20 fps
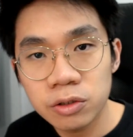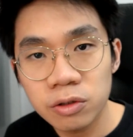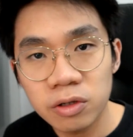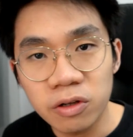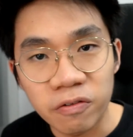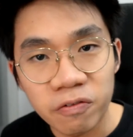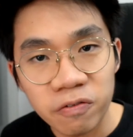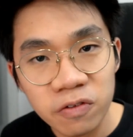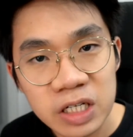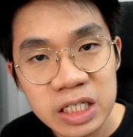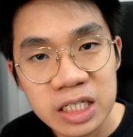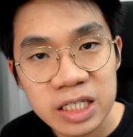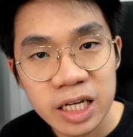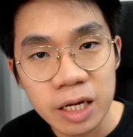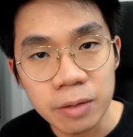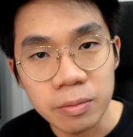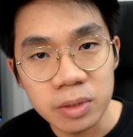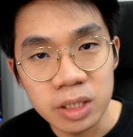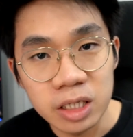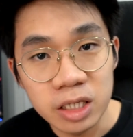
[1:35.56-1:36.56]
So the first
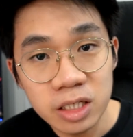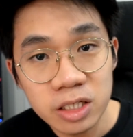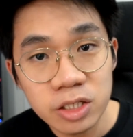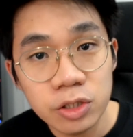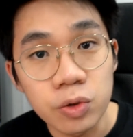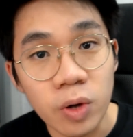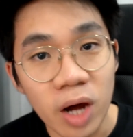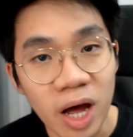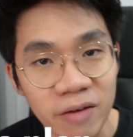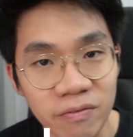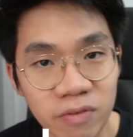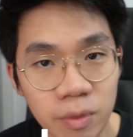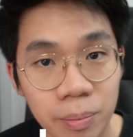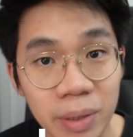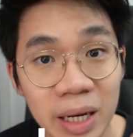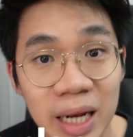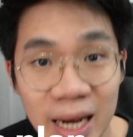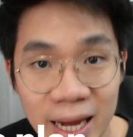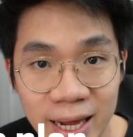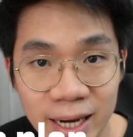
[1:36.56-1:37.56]
step is to have a
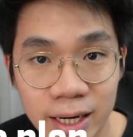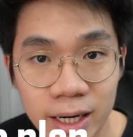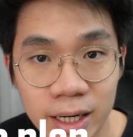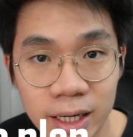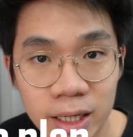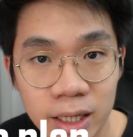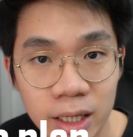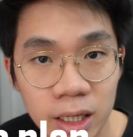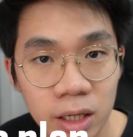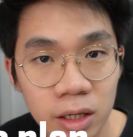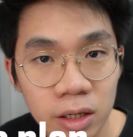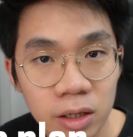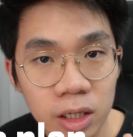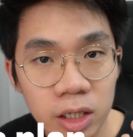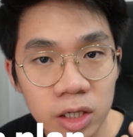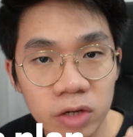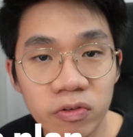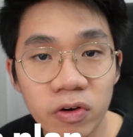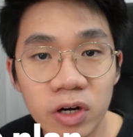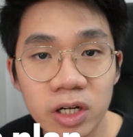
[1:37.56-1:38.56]
plan.
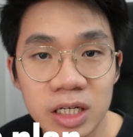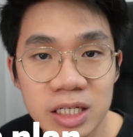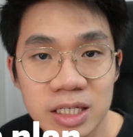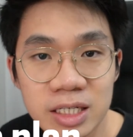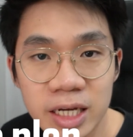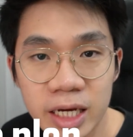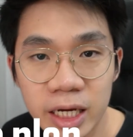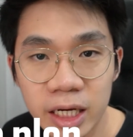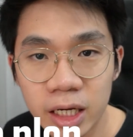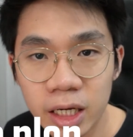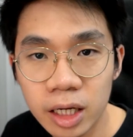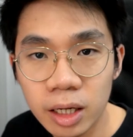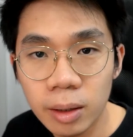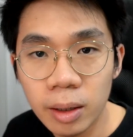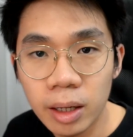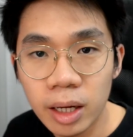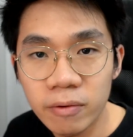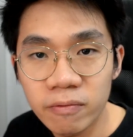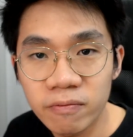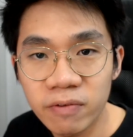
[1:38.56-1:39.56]
You've heard the saying,
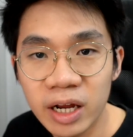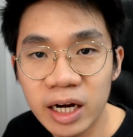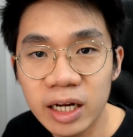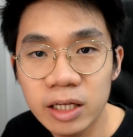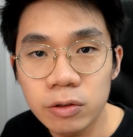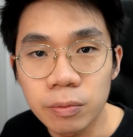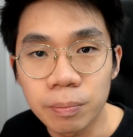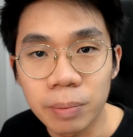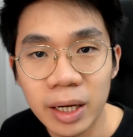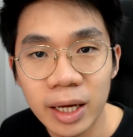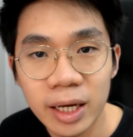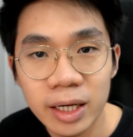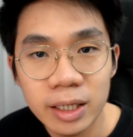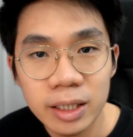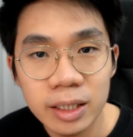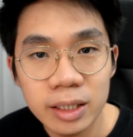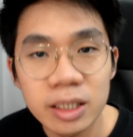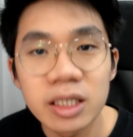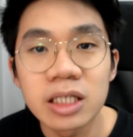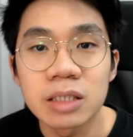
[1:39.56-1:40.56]
failing to
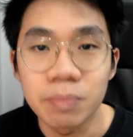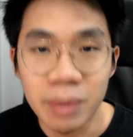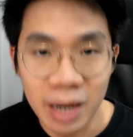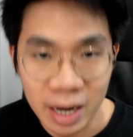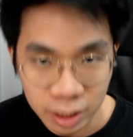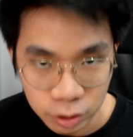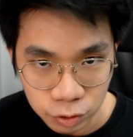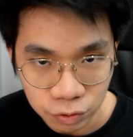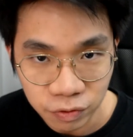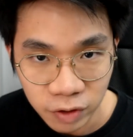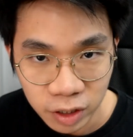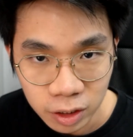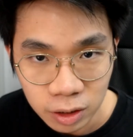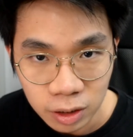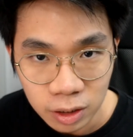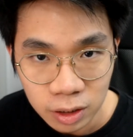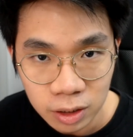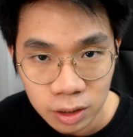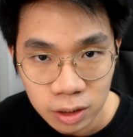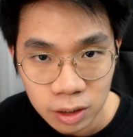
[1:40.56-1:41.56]
plan is planning to fail.
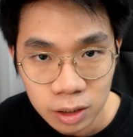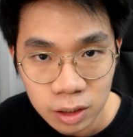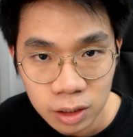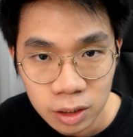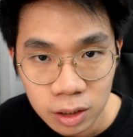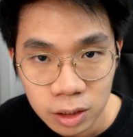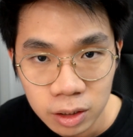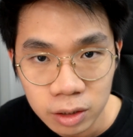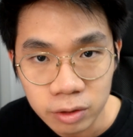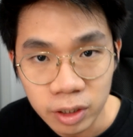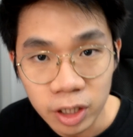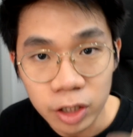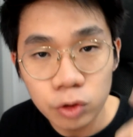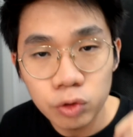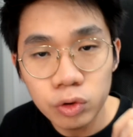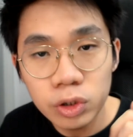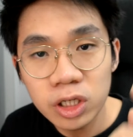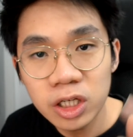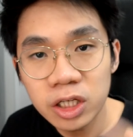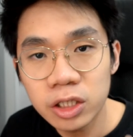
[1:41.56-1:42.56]
Right?
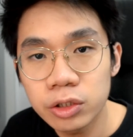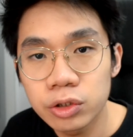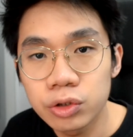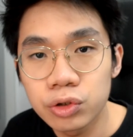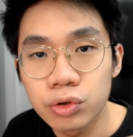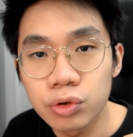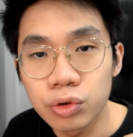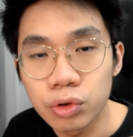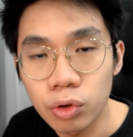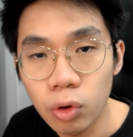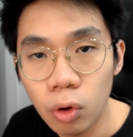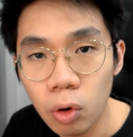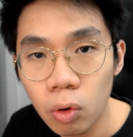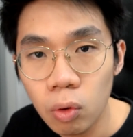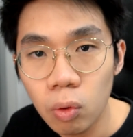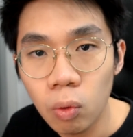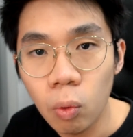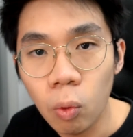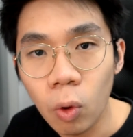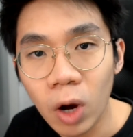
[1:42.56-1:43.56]
You need to know
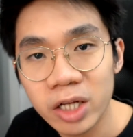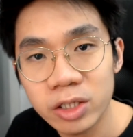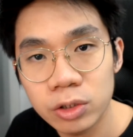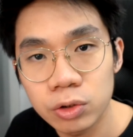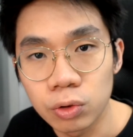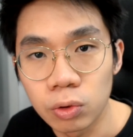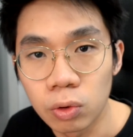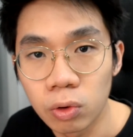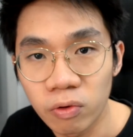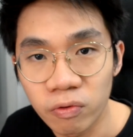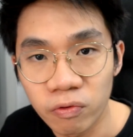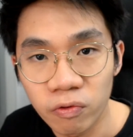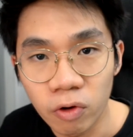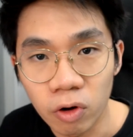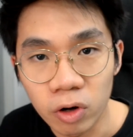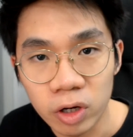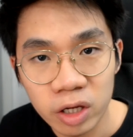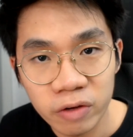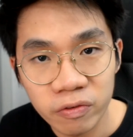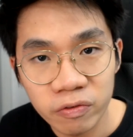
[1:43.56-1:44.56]
what to look
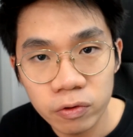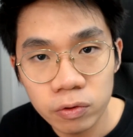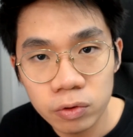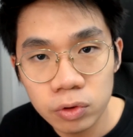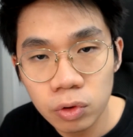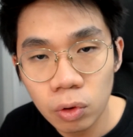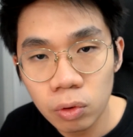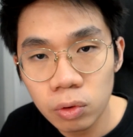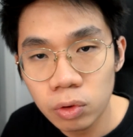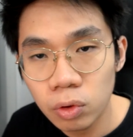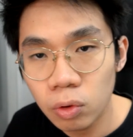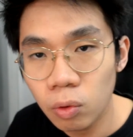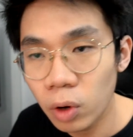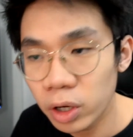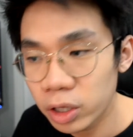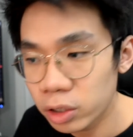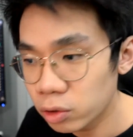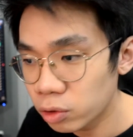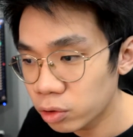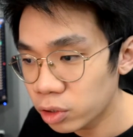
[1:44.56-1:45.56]
for. If you don't know
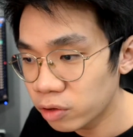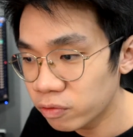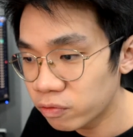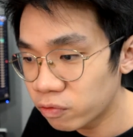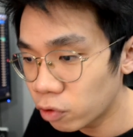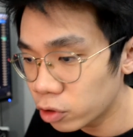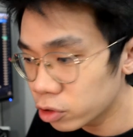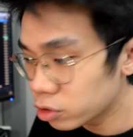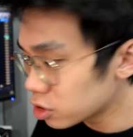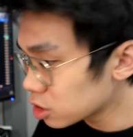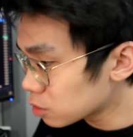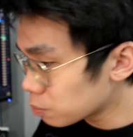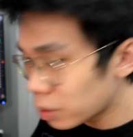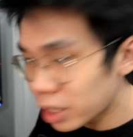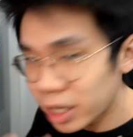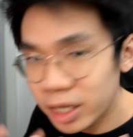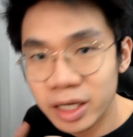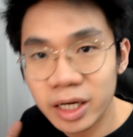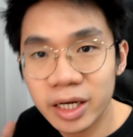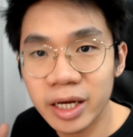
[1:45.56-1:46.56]
what you're looking for, you're just
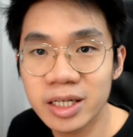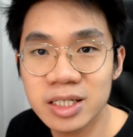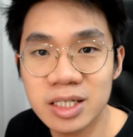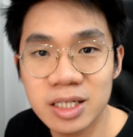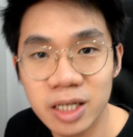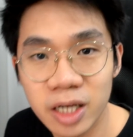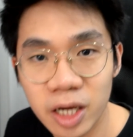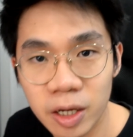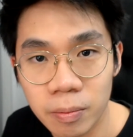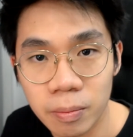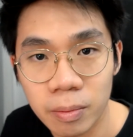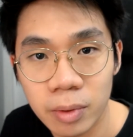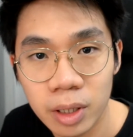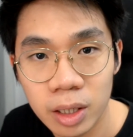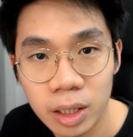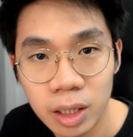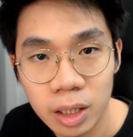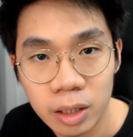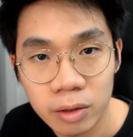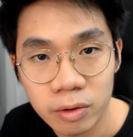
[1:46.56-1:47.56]
playing a guessing game.
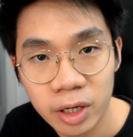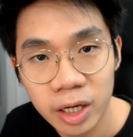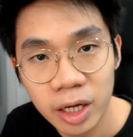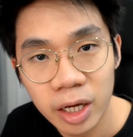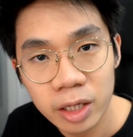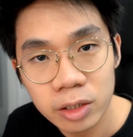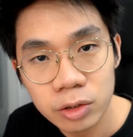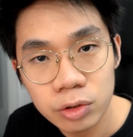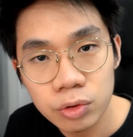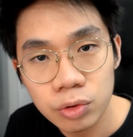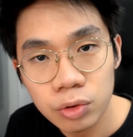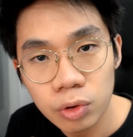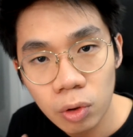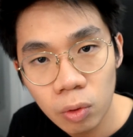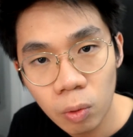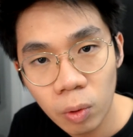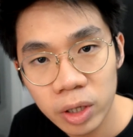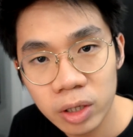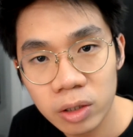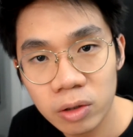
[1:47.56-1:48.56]
Right? And to know
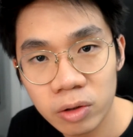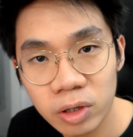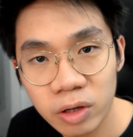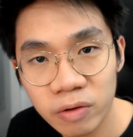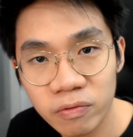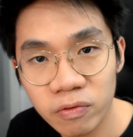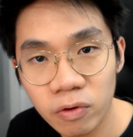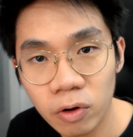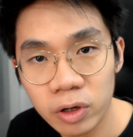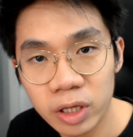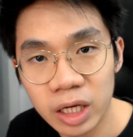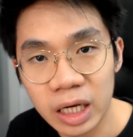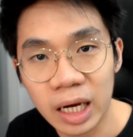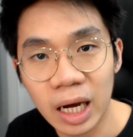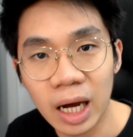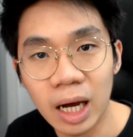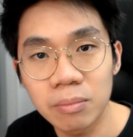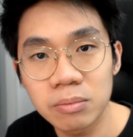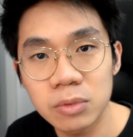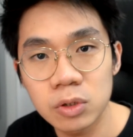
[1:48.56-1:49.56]
what you're looking for, it
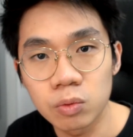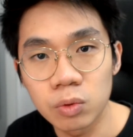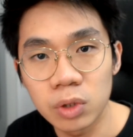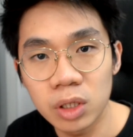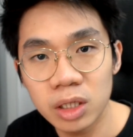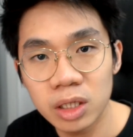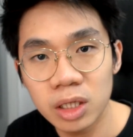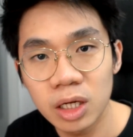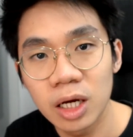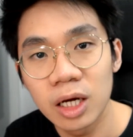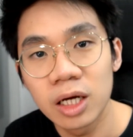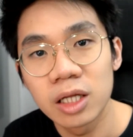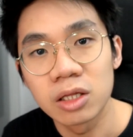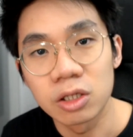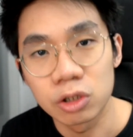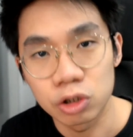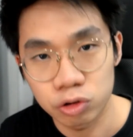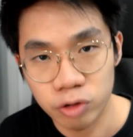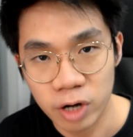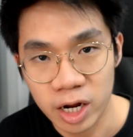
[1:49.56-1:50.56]
comes with
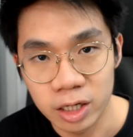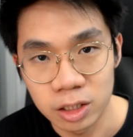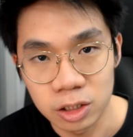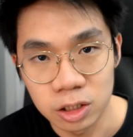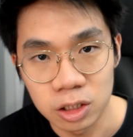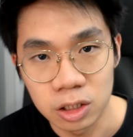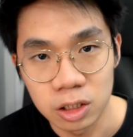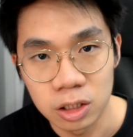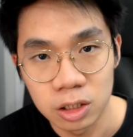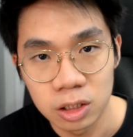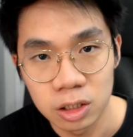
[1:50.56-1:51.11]
the strategy.